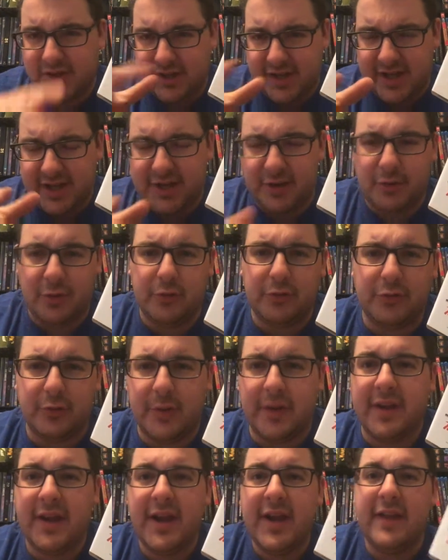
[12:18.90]
getting close
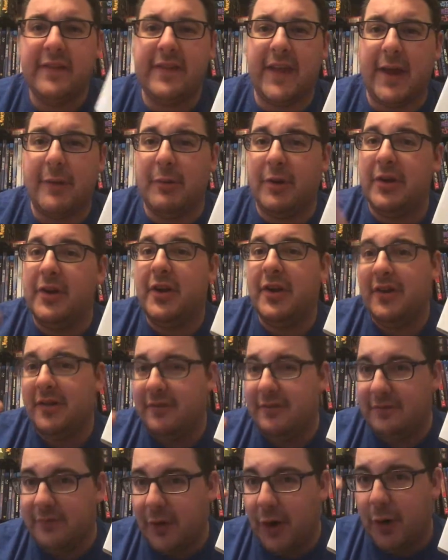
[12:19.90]
to it, they would
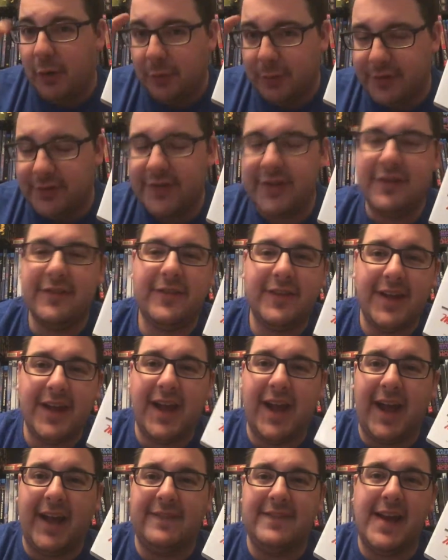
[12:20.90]
vote,
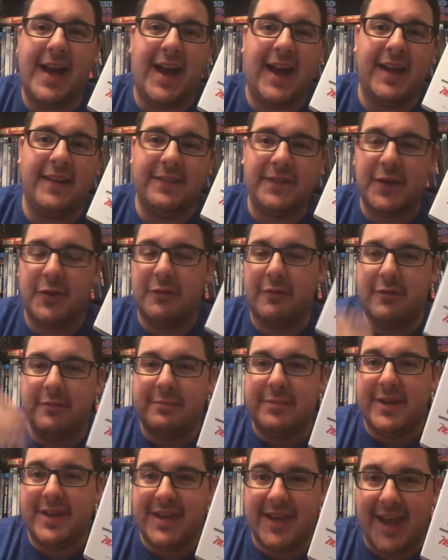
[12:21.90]
and then there
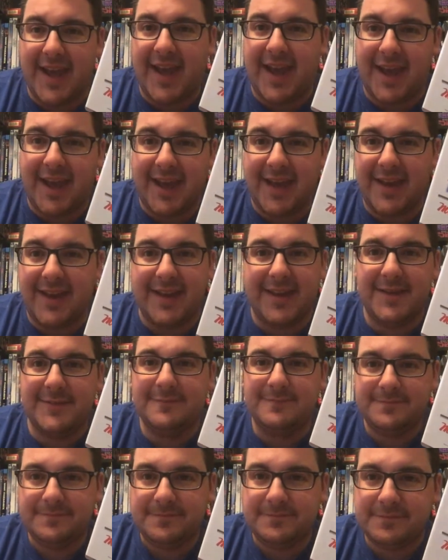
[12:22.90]
would be
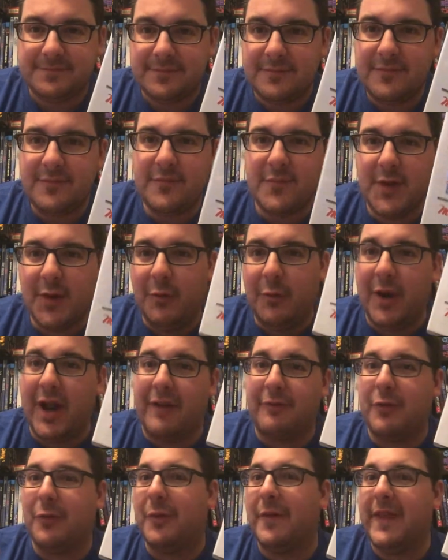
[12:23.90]

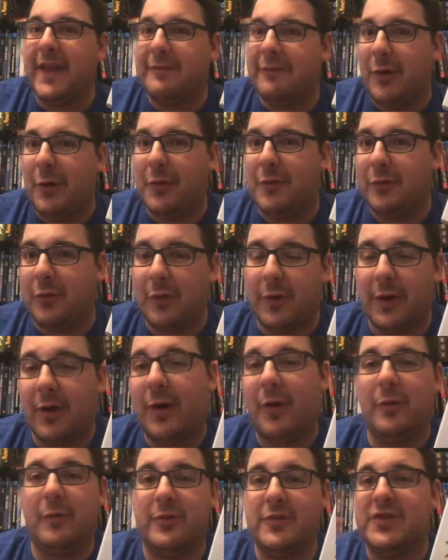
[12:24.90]
whatever one they voted for.
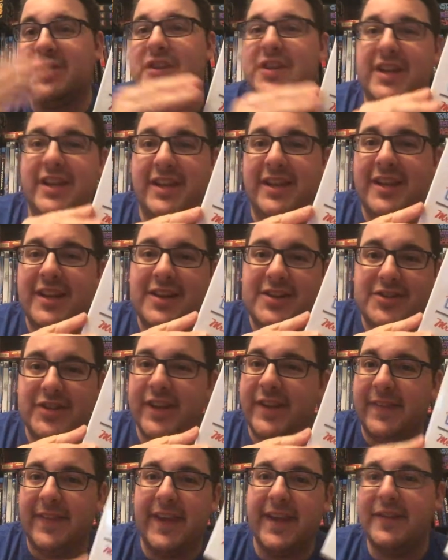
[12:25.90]
Oh, should he
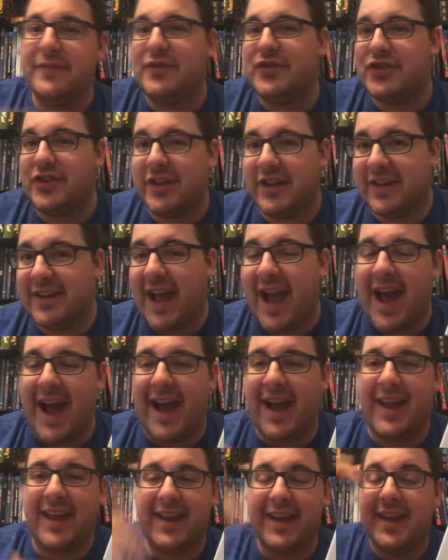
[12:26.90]
live? Should he
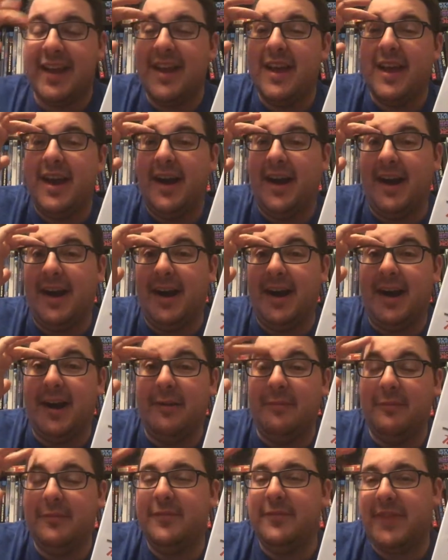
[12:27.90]
die?
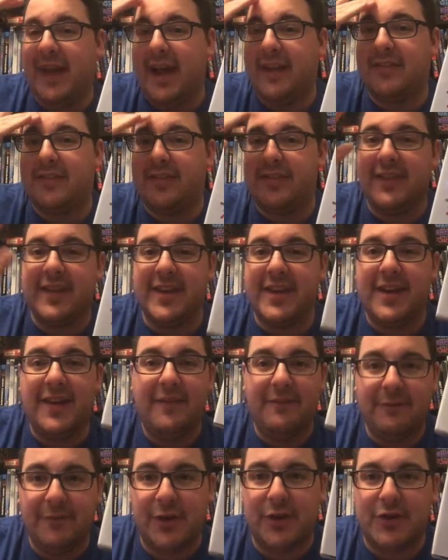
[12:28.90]
That's the
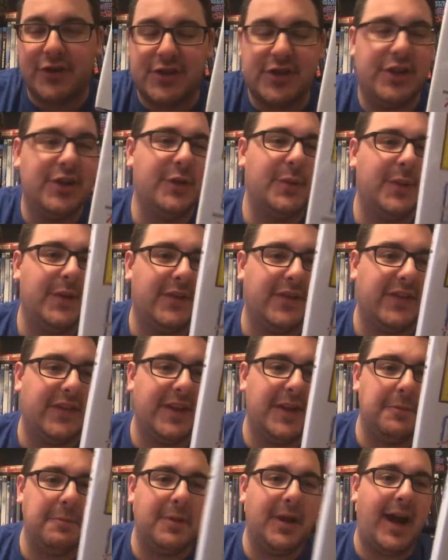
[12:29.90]
version you would
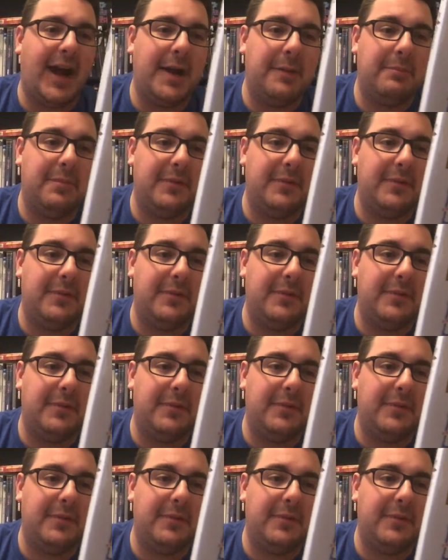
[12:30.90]
see. But I